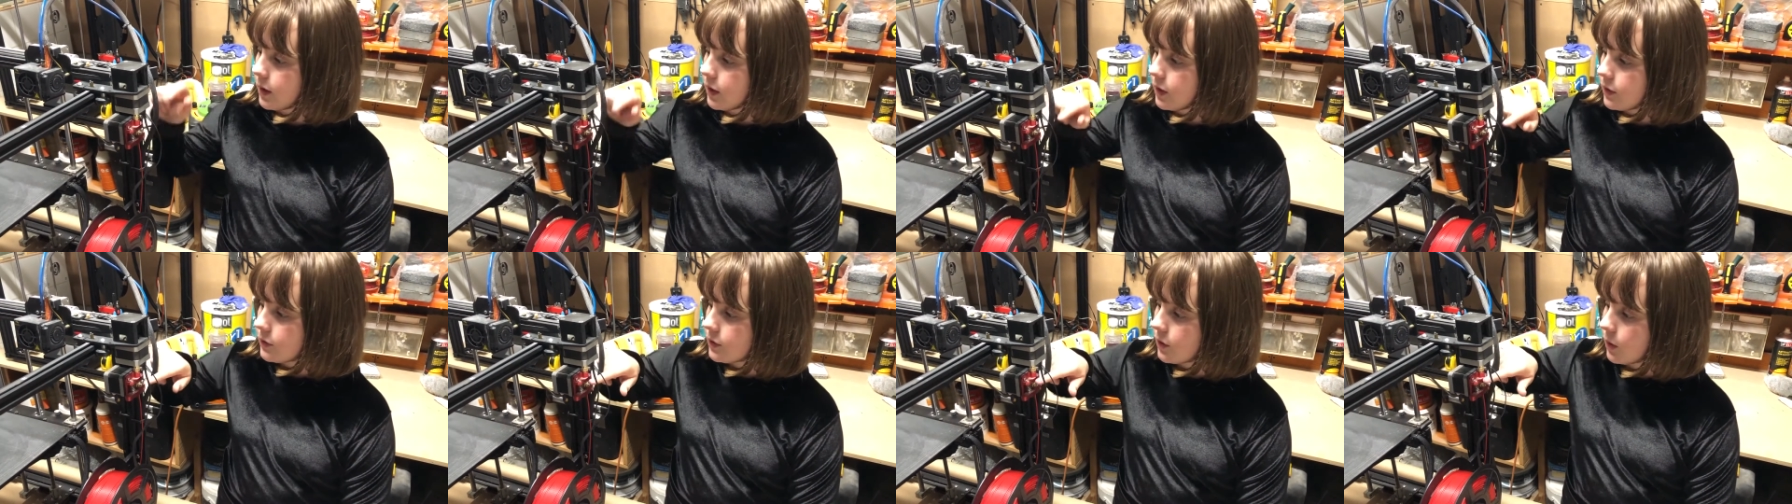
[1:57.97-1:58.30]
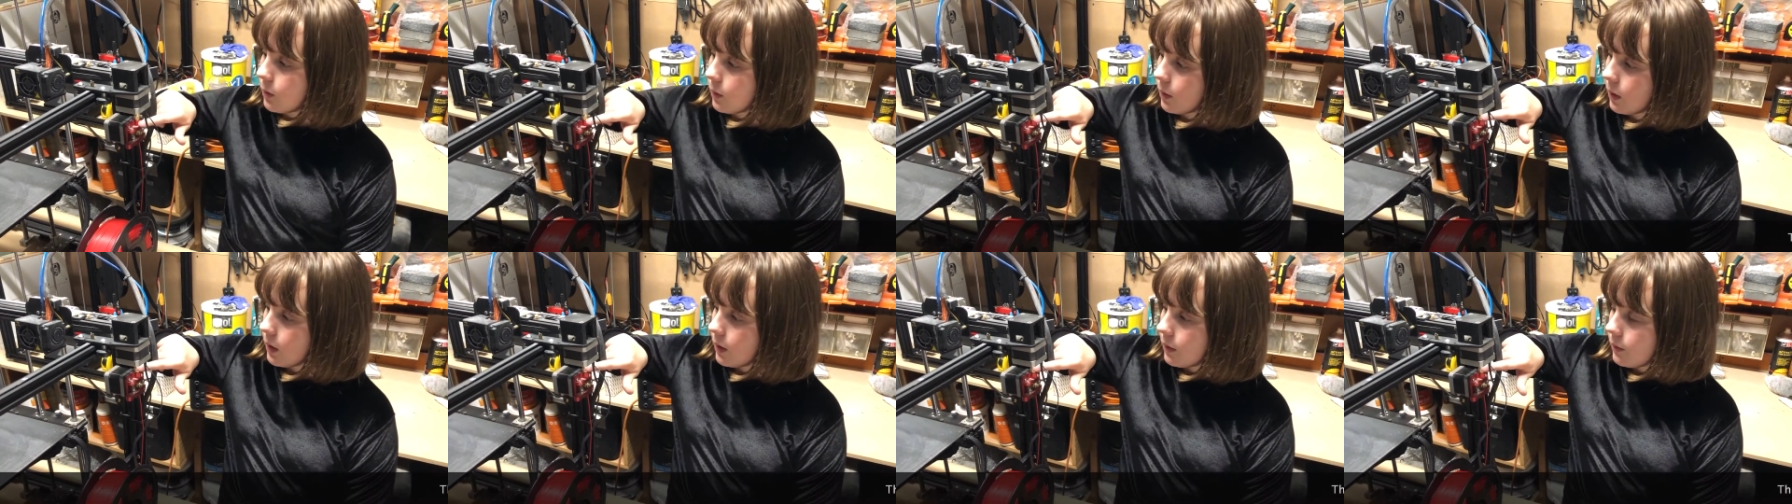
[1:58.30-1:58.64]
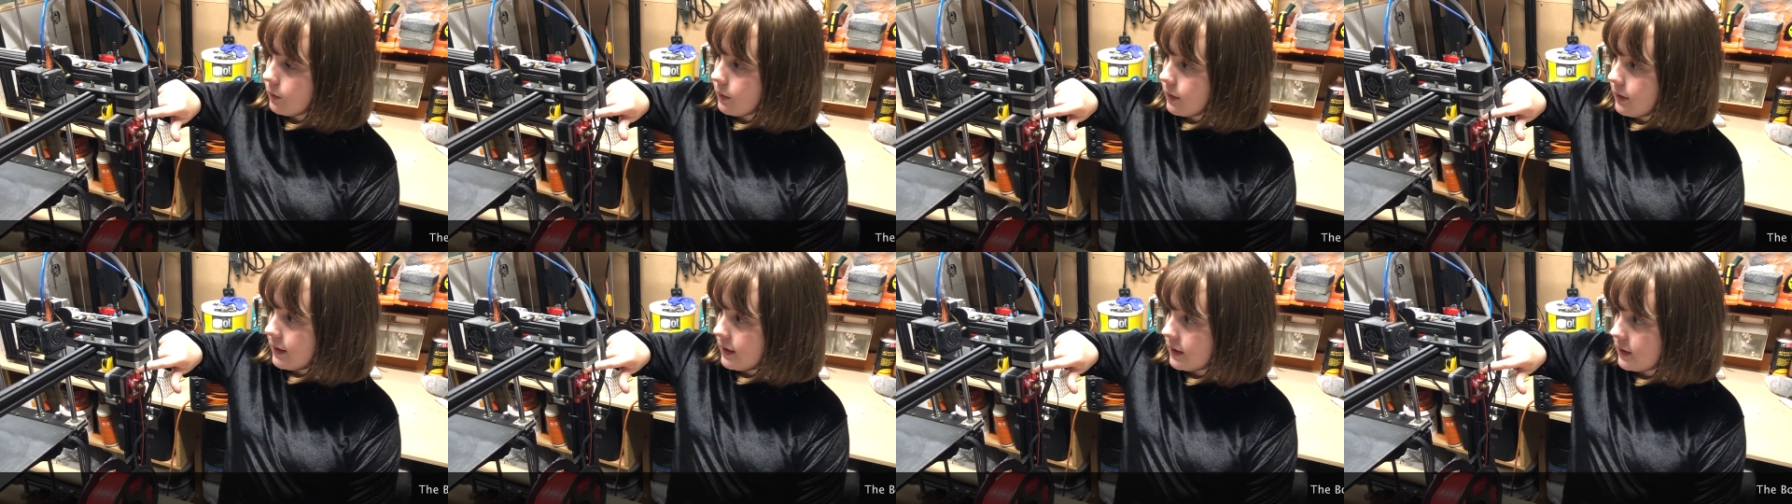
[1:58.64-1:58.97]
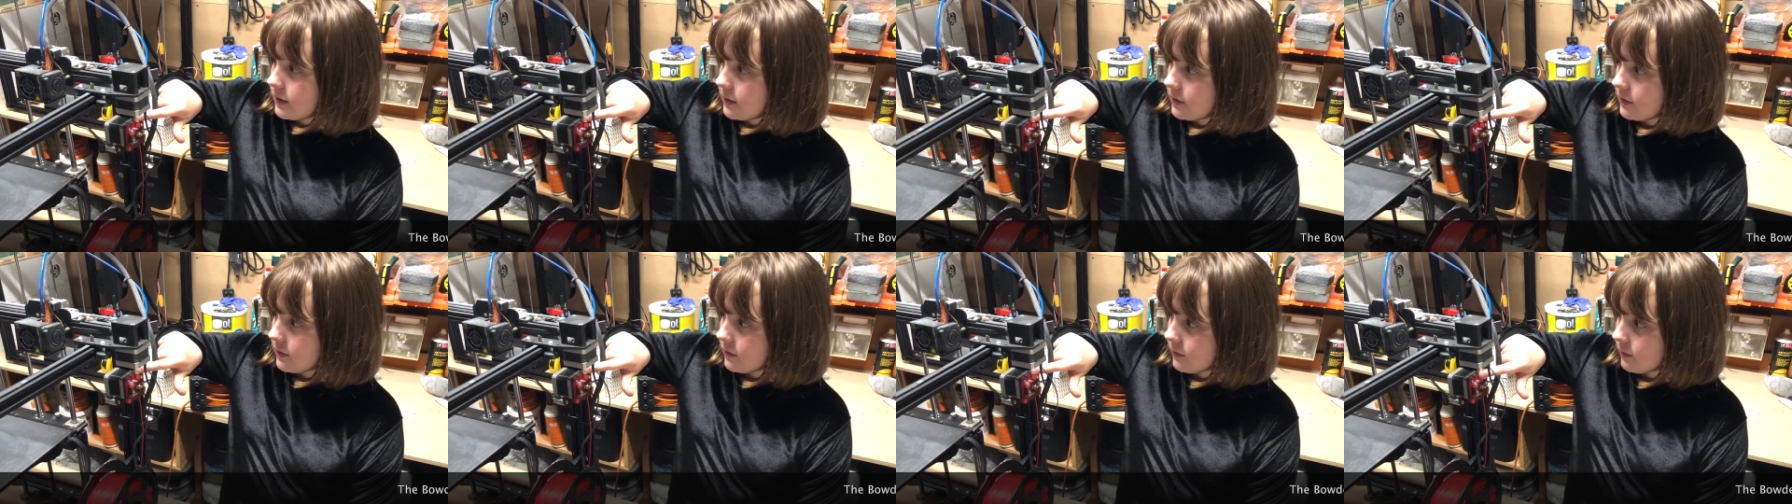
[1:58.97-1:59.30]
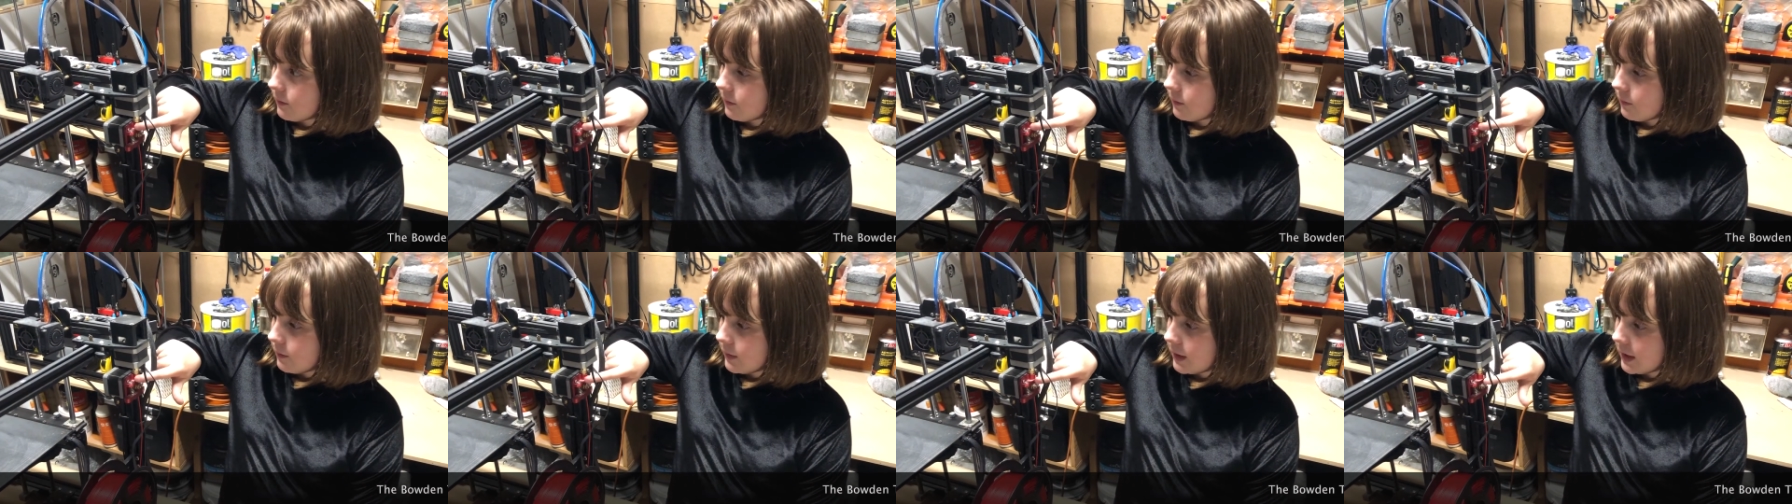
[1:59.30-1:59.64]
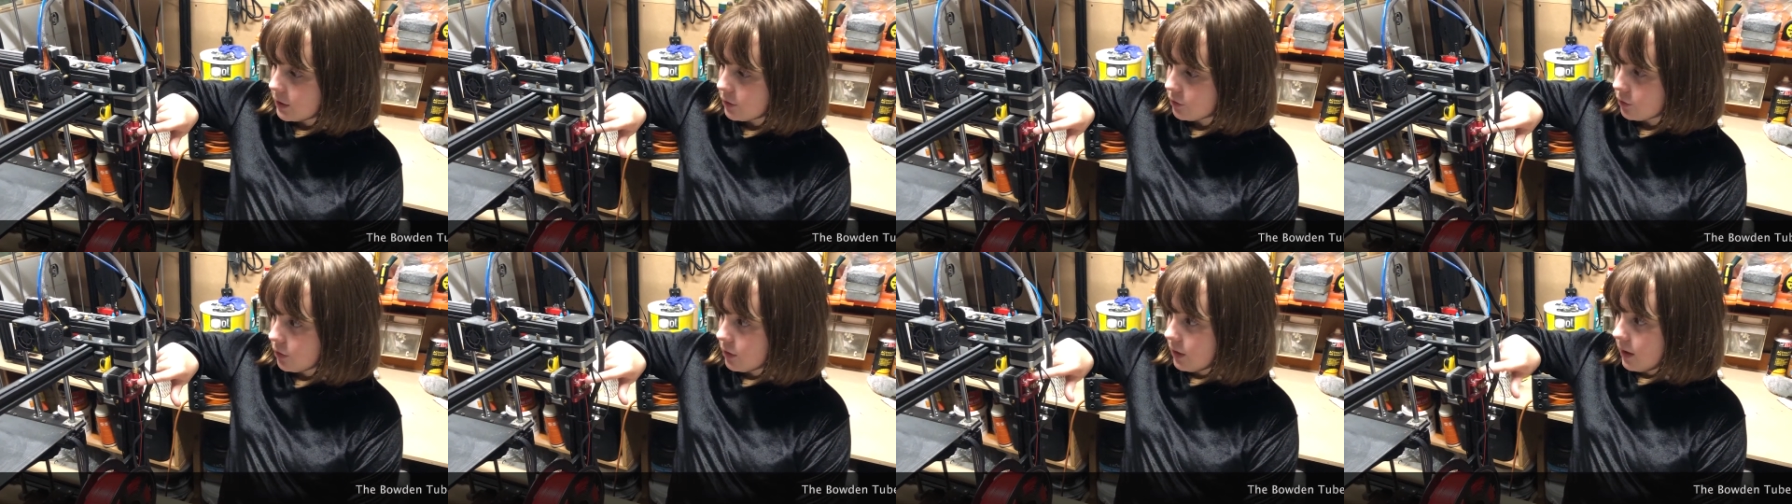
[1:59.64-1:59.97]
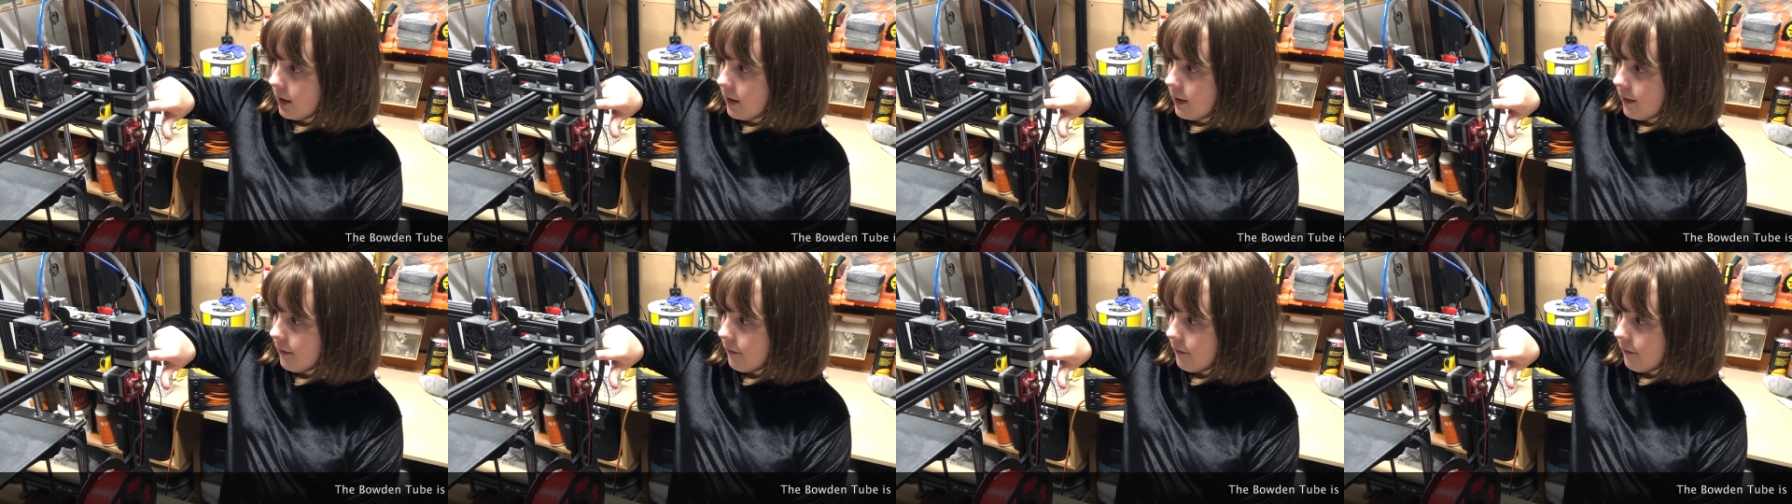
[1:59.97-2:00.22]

So the extruder